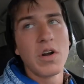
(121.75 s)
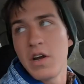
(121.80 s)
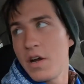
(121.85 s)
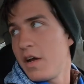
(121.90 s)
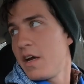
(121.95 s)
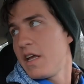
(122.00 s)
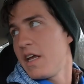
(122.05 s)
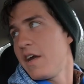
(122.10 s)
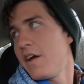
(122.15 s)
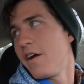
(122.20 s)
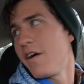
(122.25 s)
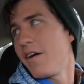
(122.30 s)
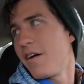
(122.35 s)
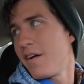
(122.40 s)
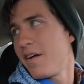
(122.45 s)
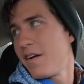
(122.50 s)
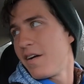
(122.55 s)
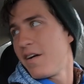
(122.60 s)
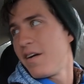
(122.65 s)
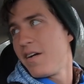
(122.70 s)
good here.
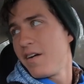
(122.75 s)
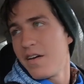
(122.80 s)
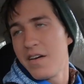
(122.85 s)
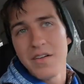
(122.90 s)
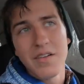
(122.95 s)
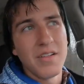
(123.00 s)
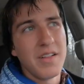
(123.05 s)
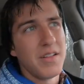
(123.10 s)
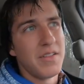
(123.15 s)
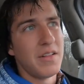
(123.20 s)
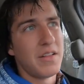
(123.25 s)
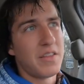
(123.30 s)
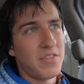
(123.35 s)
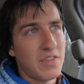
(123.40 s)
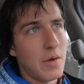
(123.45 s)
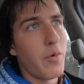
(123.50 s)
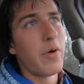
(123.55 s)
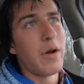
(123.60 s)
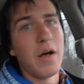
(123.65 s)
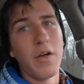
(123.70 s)
Let's
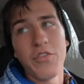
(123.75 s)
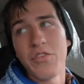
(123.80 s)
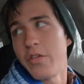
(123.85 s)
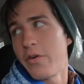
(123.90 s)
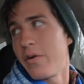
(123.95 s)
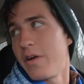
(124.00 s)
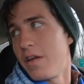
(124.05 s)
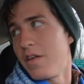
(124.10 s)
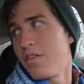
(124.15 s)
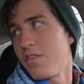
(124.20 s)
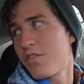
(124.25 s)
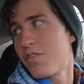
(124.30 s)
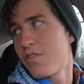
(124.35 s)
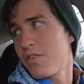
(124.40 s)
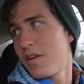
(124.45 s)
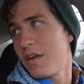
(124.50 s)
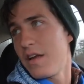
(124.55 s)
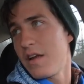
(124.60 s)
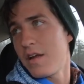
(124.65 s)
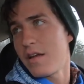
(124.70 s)
see what else there is.
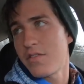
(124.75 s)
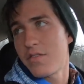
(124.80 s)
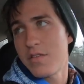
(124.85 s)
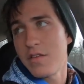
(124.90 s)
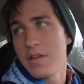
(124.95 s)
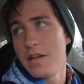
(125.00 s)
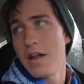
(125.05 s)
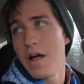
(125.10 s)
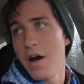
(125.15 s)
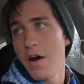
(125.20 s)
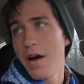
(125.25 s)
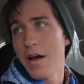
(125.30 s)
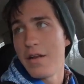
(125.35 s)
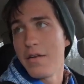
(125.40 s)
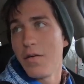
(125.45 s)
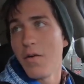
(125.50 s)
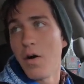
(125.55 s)
You know, and